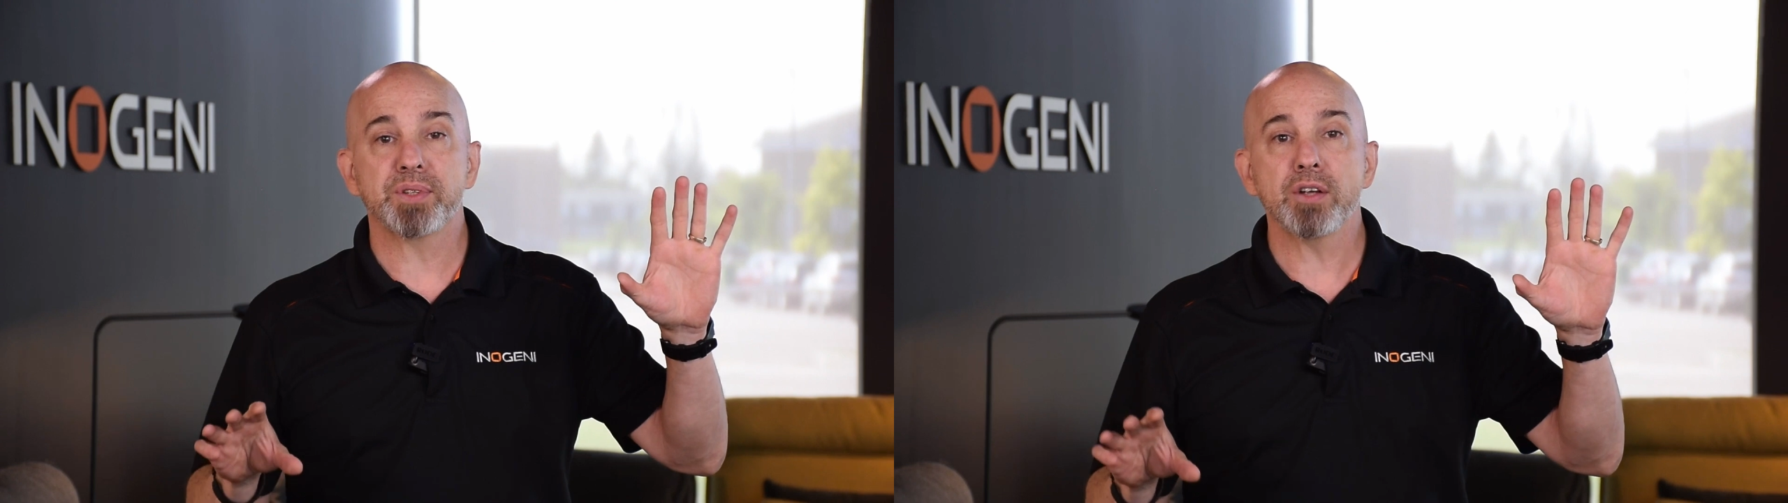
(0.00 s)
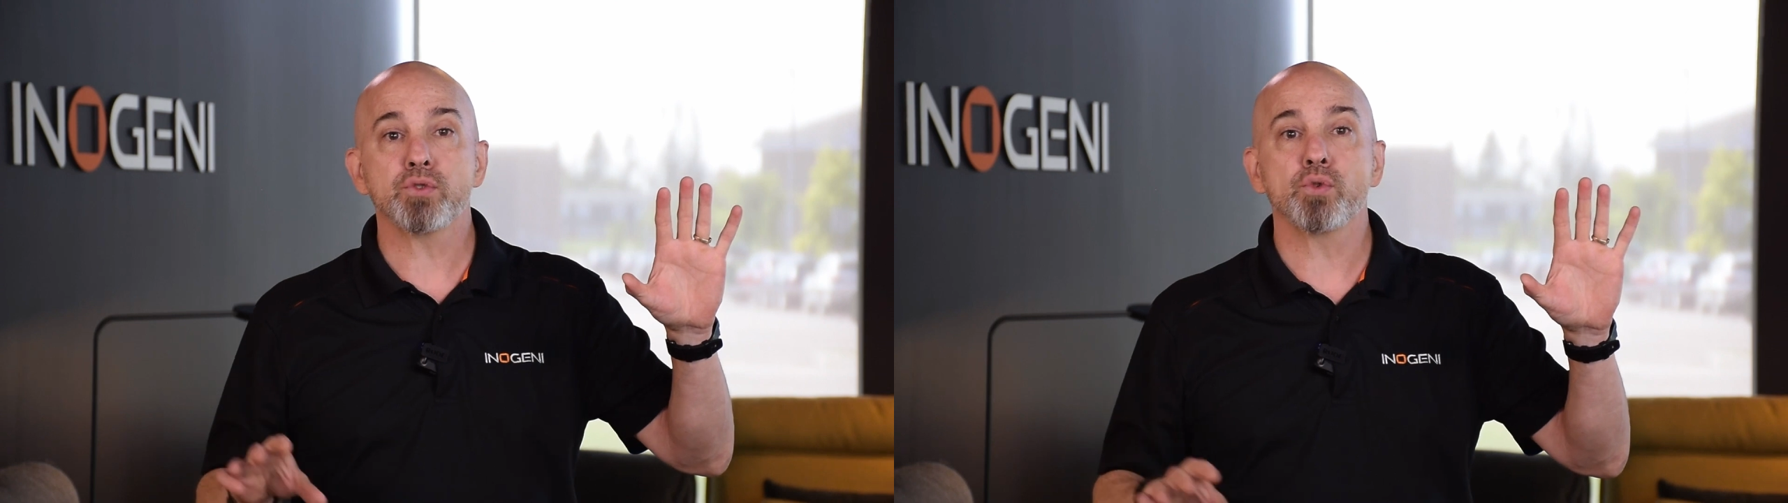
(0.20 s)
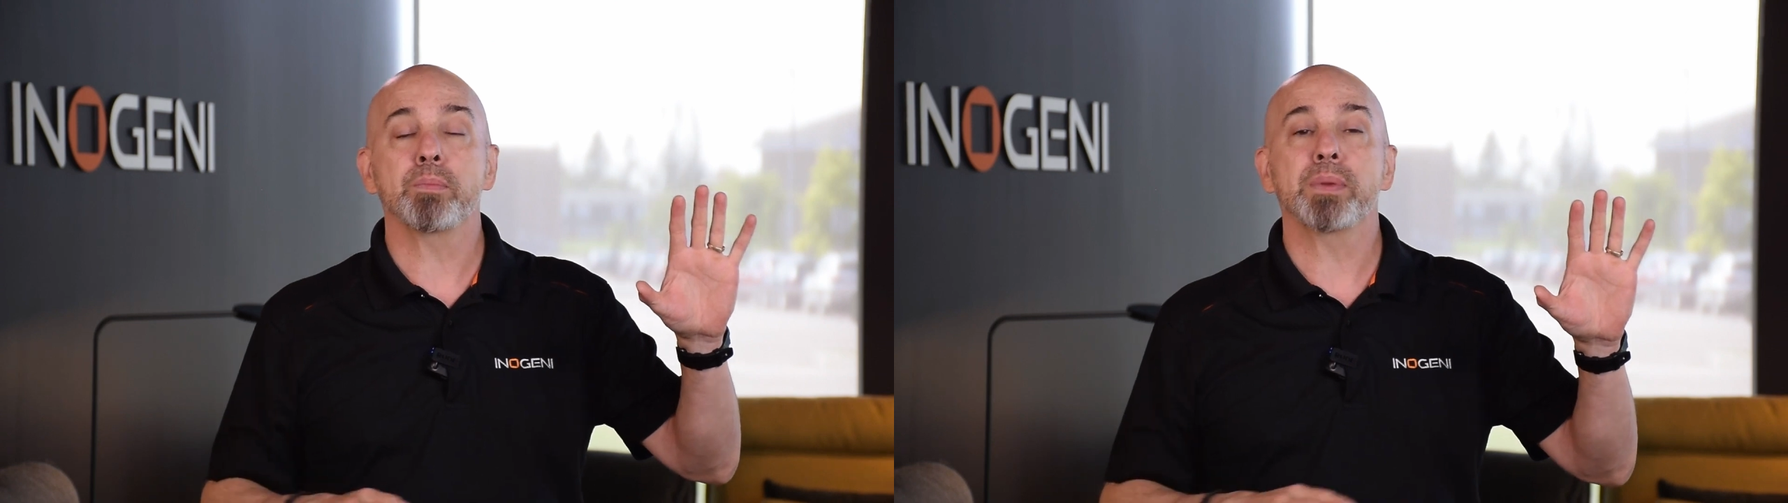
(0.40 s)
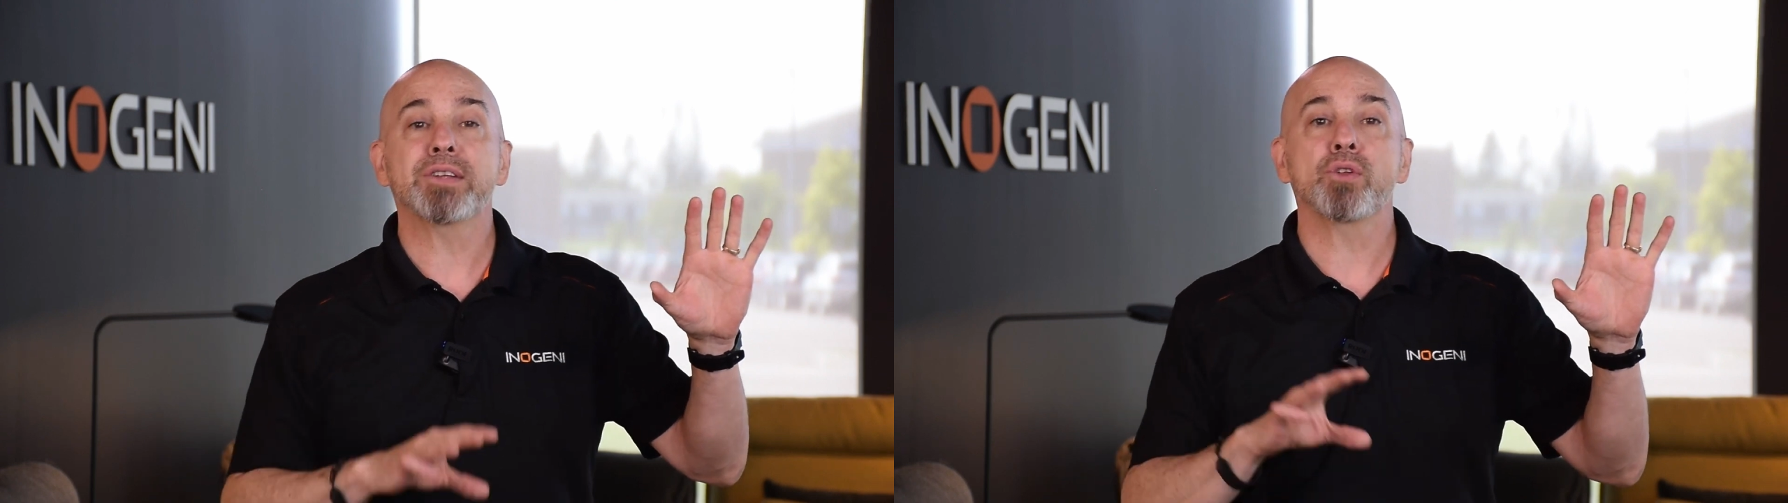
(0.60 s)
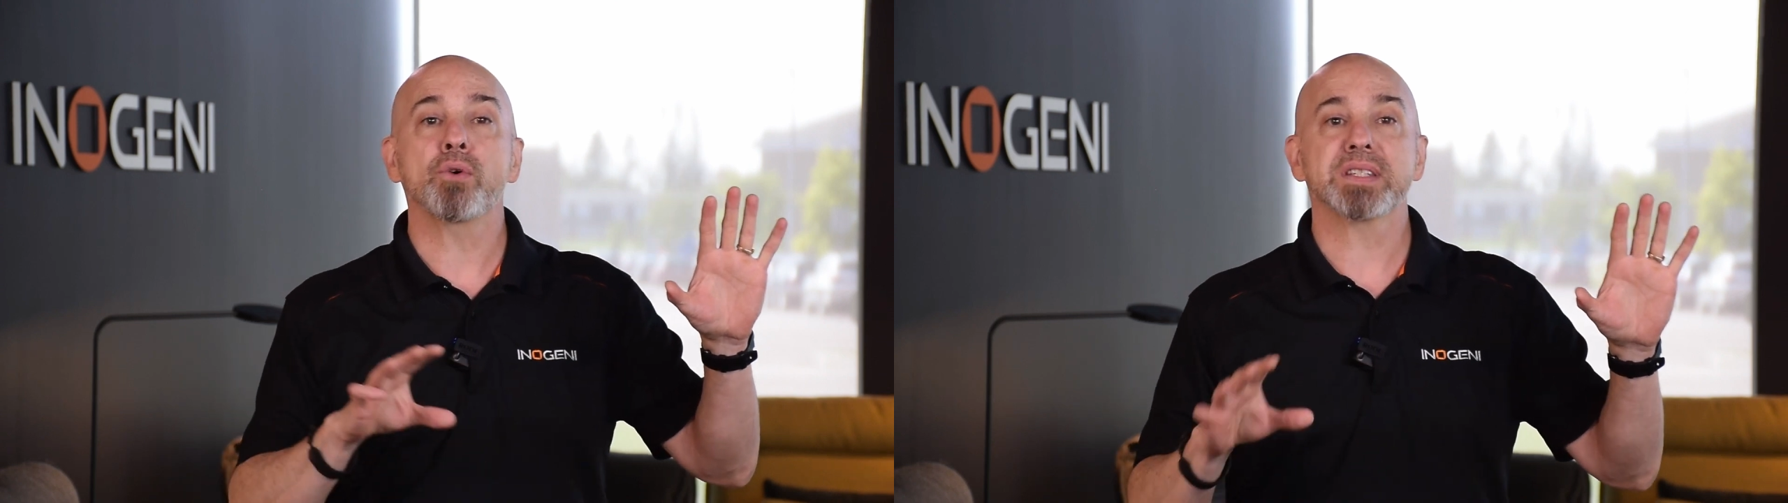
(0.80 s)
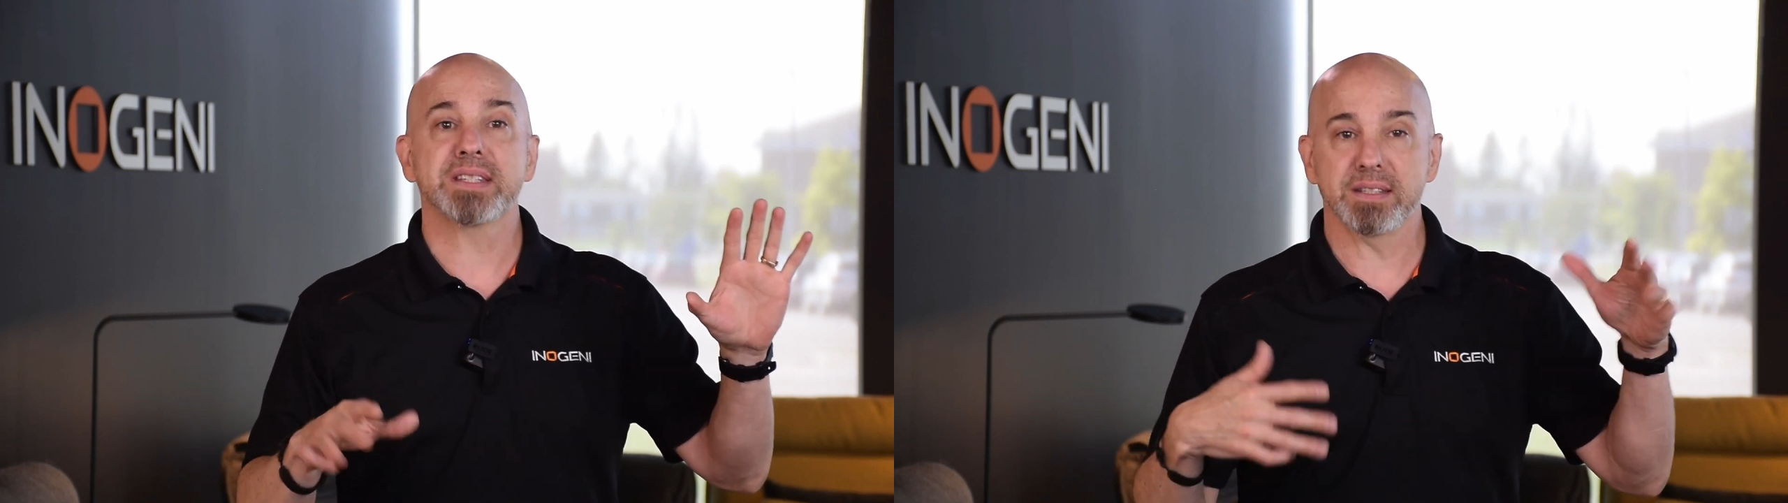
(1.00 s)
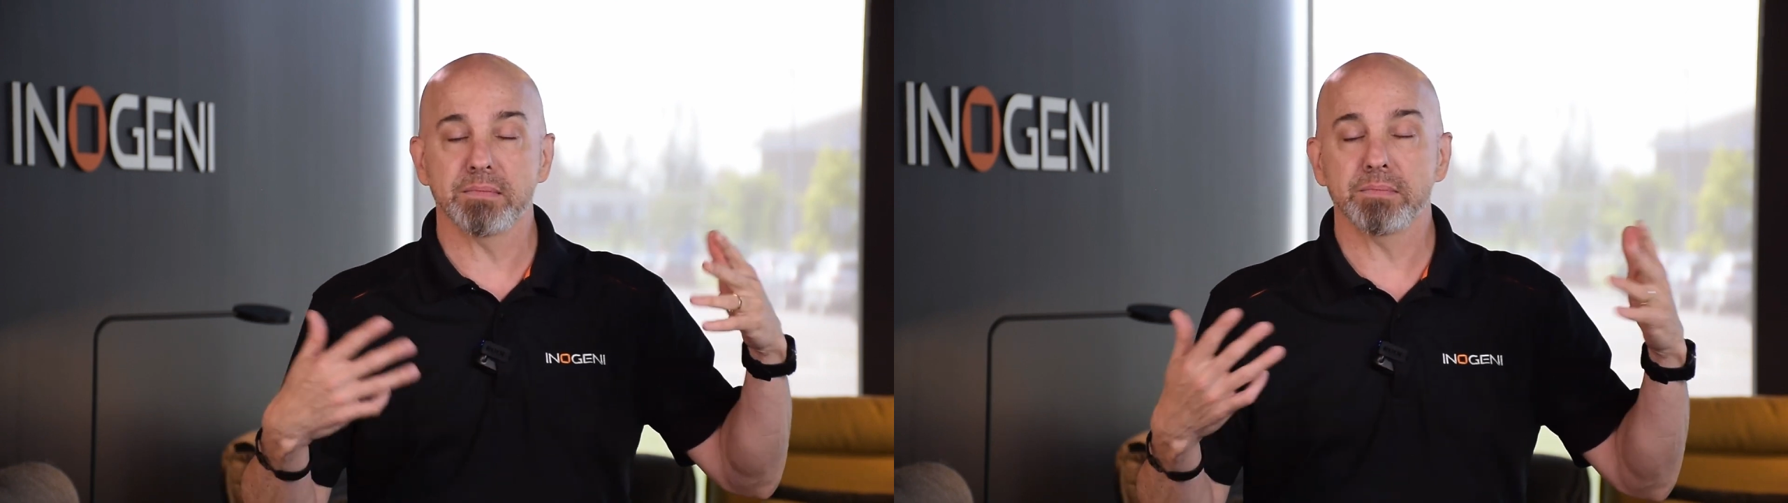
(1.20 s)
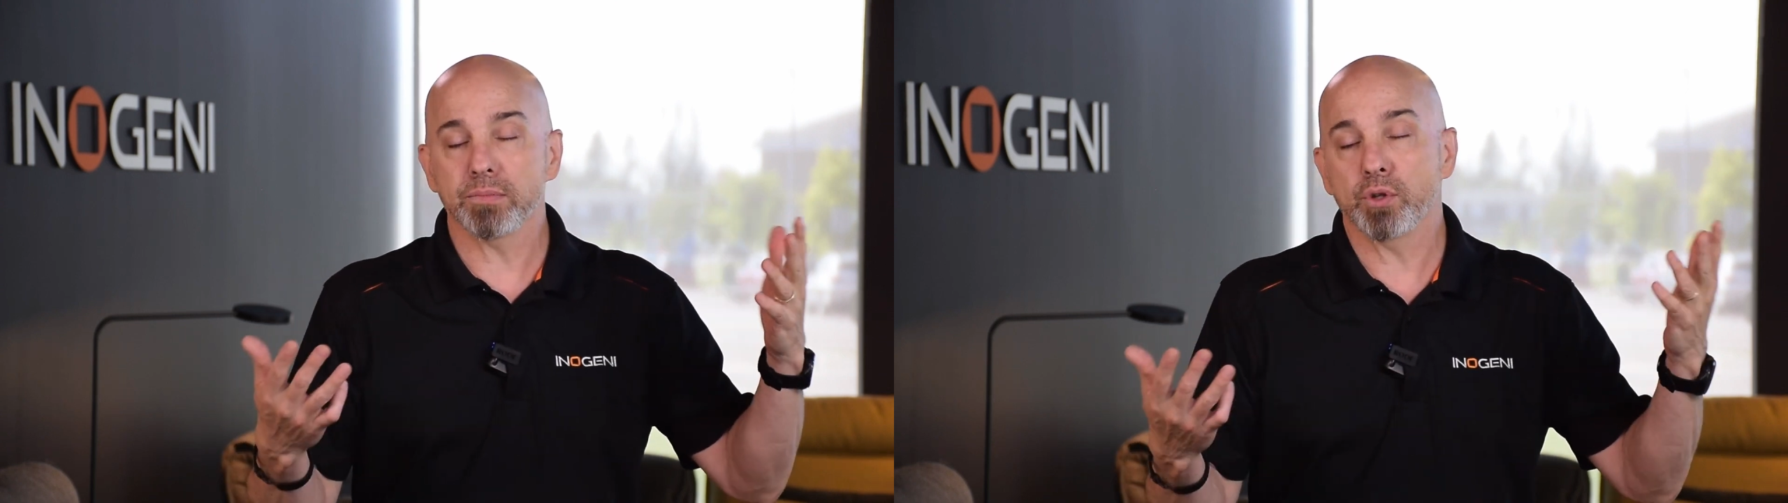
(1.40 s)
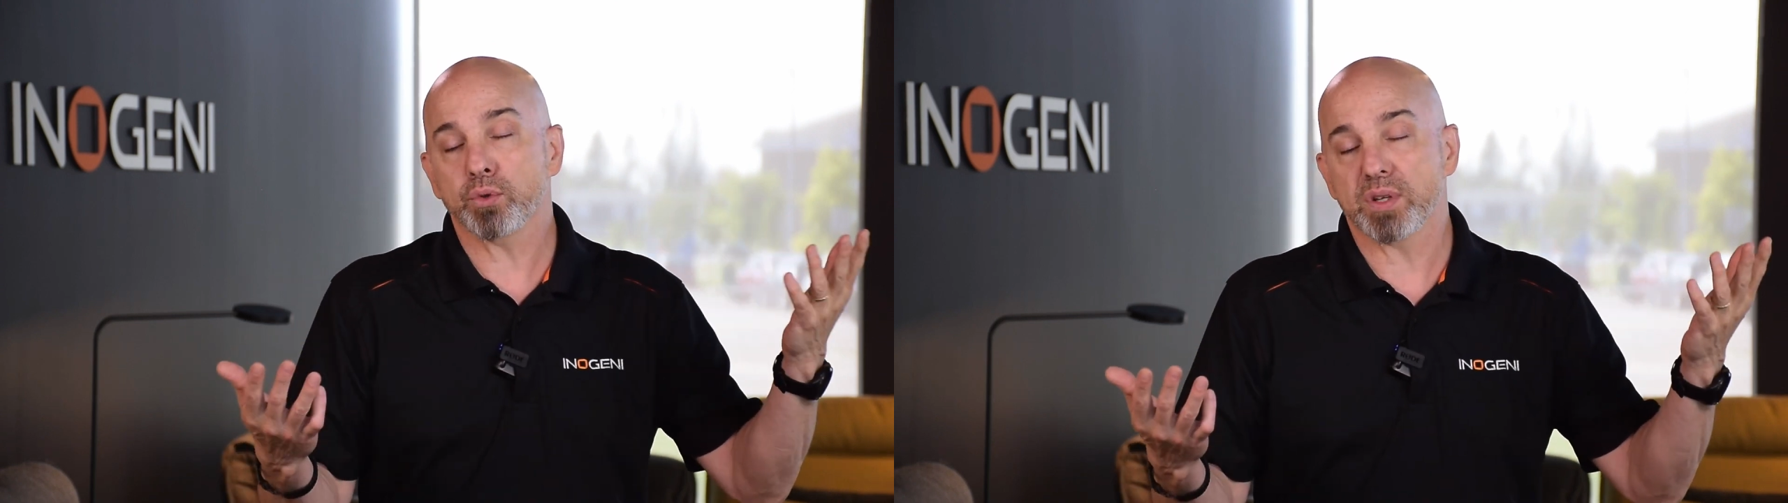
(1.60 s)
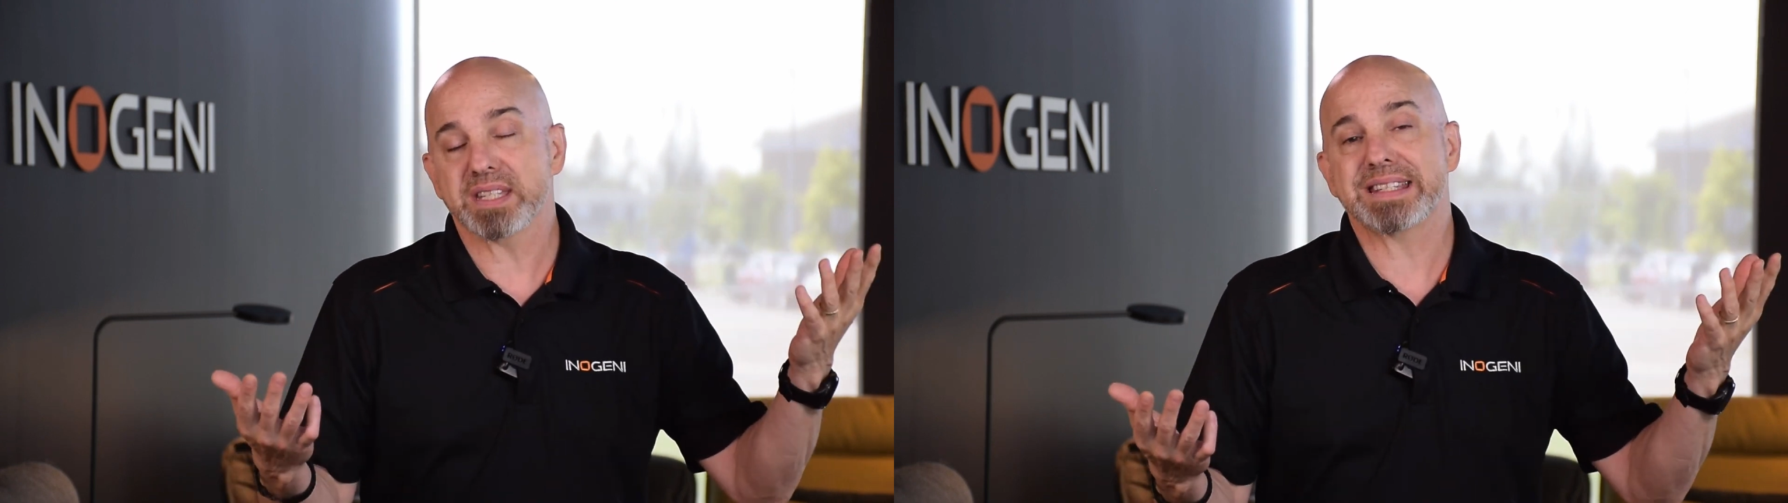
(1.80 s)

also works at the same time